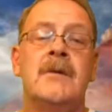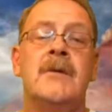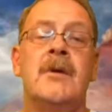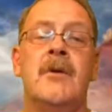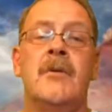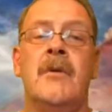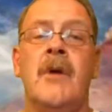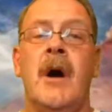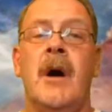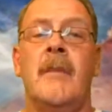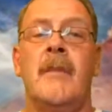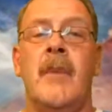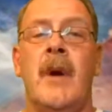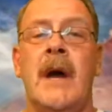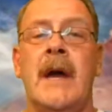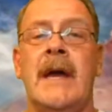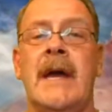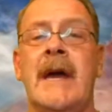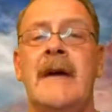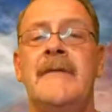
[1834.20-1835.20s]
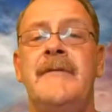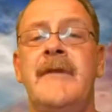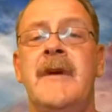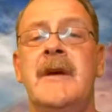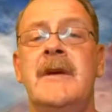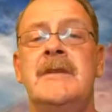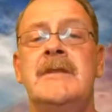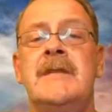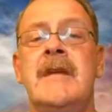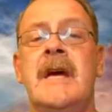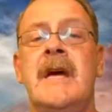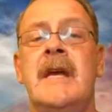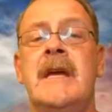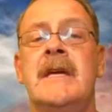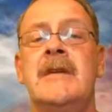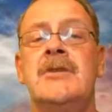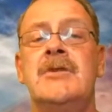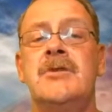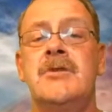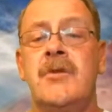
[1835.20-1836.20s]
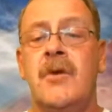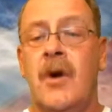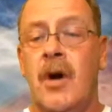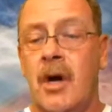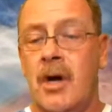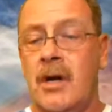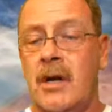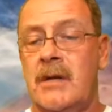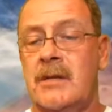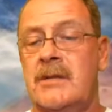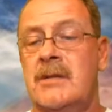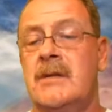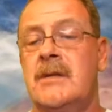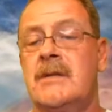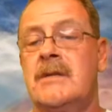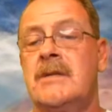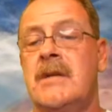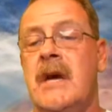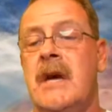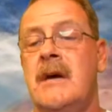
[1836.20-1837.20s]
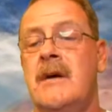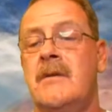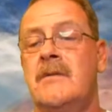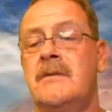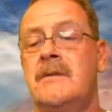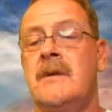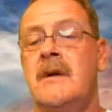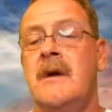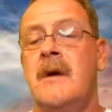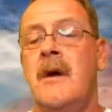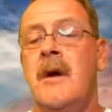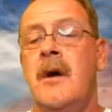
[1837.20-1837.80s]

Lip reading: Do not bring a fish that is struggling to the scales.